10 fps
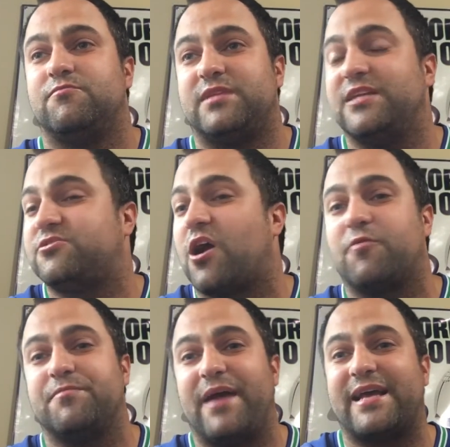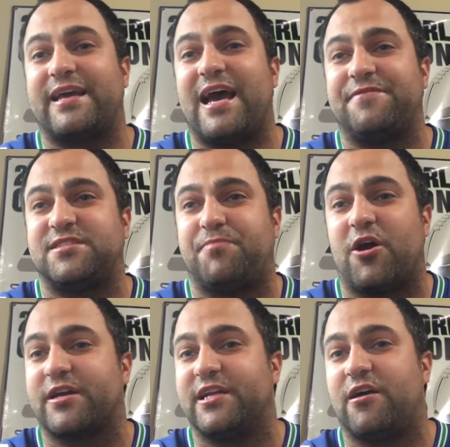Did it start with Metcalf
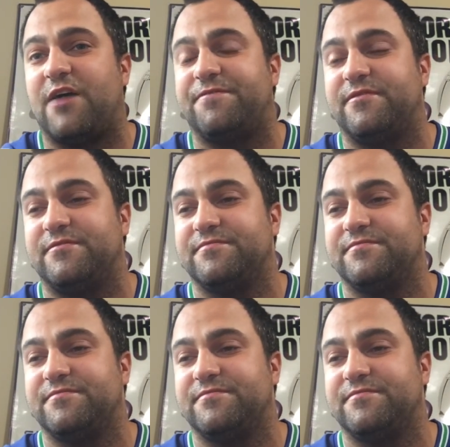sparking it off?